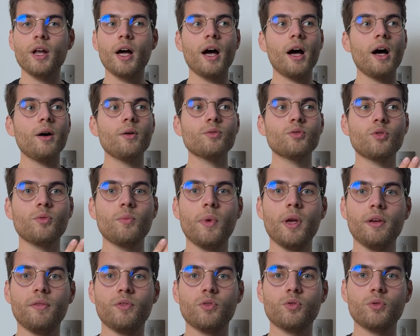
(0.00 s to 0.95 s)
how to
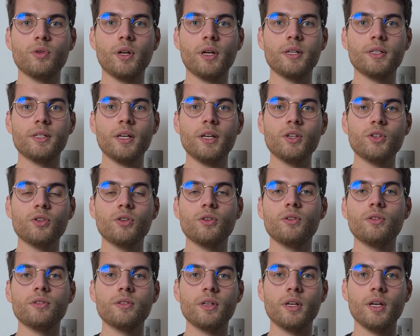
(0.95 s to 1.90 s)
make
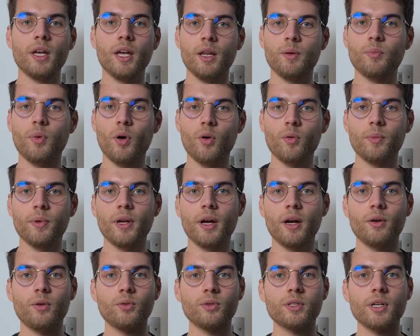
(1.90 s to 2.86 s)
visualizations in Power B I
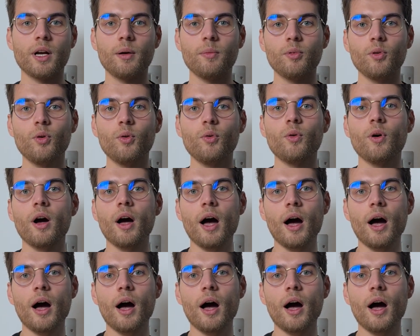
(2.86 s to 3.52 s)
or Tableau,